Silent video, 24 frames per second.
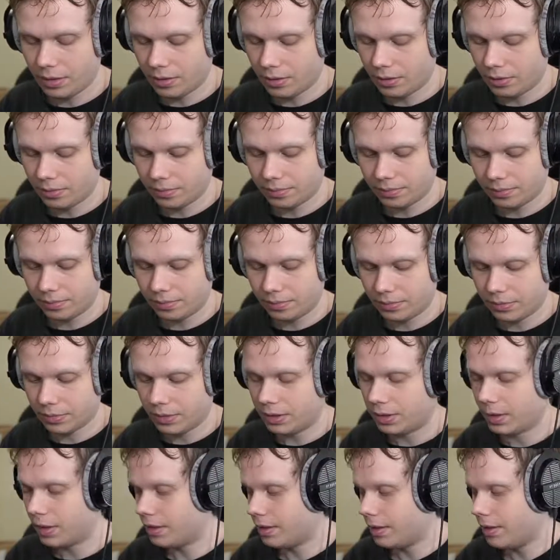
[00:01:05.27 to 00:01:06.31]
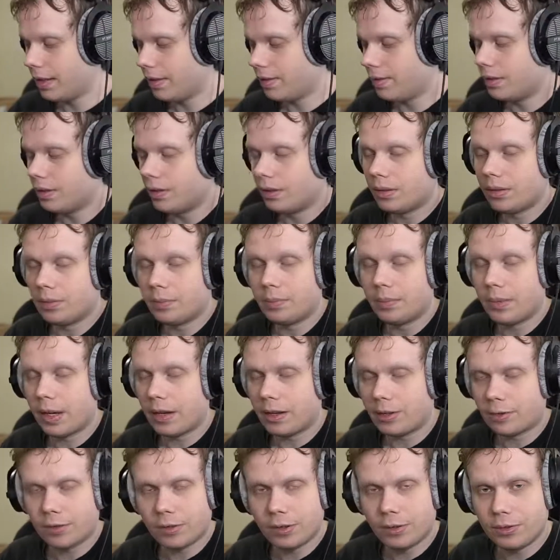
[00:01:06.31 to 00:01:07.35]
know, it doesn't have the
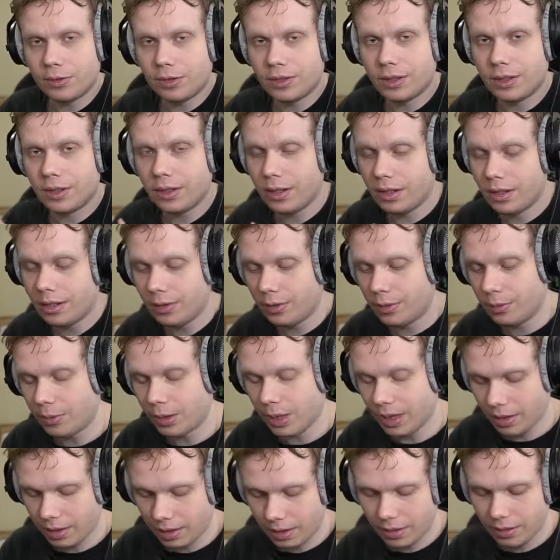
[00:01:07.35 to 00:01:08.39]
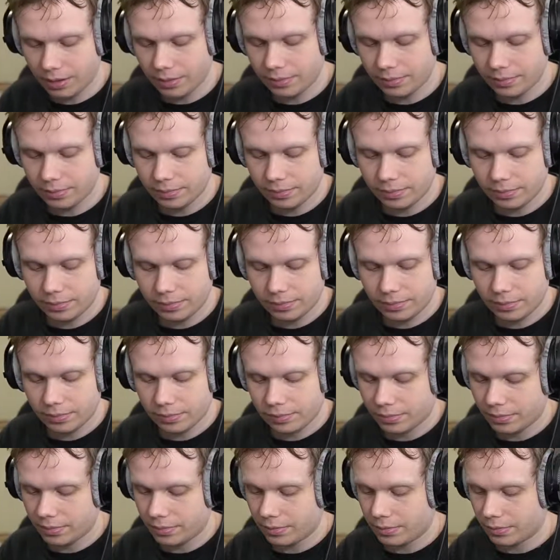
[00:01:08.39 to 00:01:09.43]
macros that get in the way.
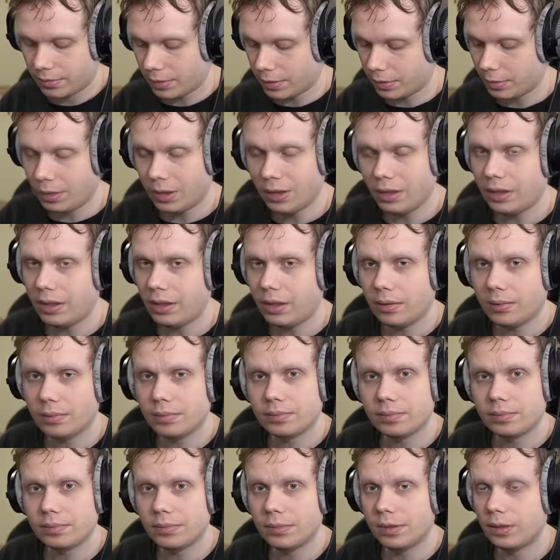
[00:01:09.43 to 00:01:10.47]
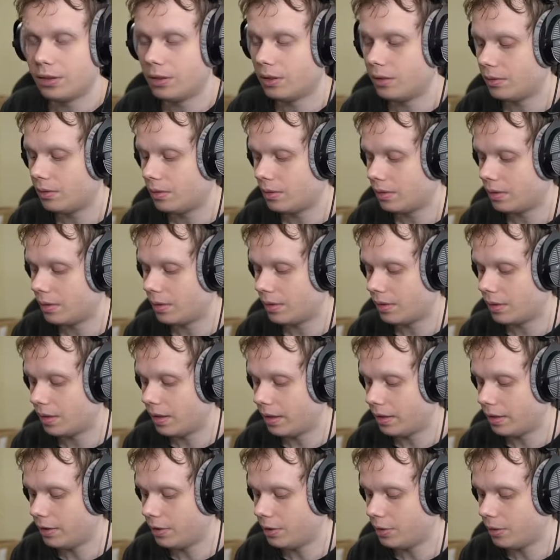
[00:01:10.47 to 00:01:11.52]
Really, you know,
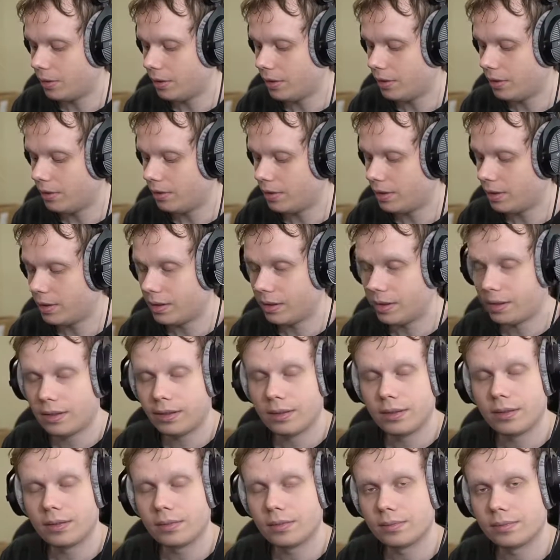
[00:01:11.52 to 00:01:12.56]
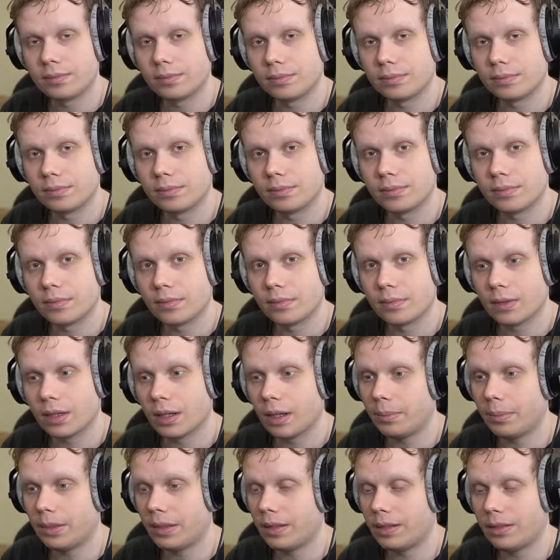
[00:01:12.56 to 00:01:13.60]
I enjoyed using this.
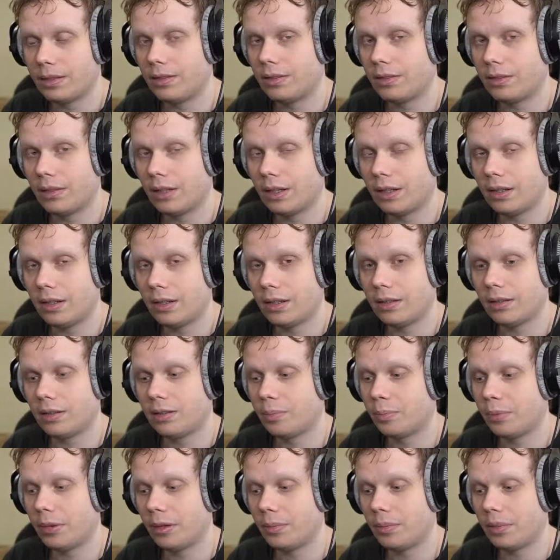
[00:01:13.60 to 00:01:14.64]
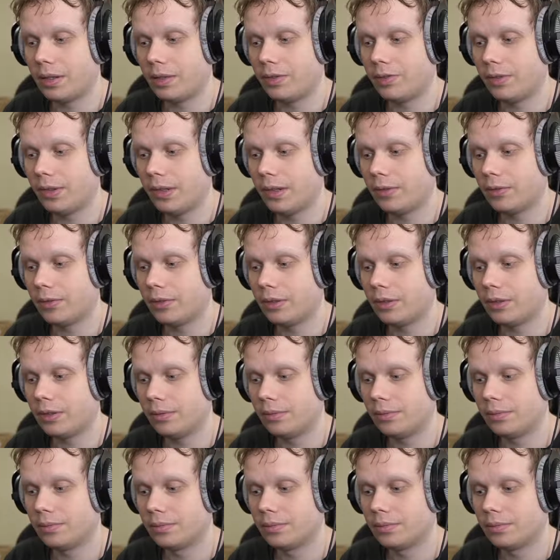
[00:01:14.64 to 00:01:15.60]
I mean, I still like it. It's probably my favorite,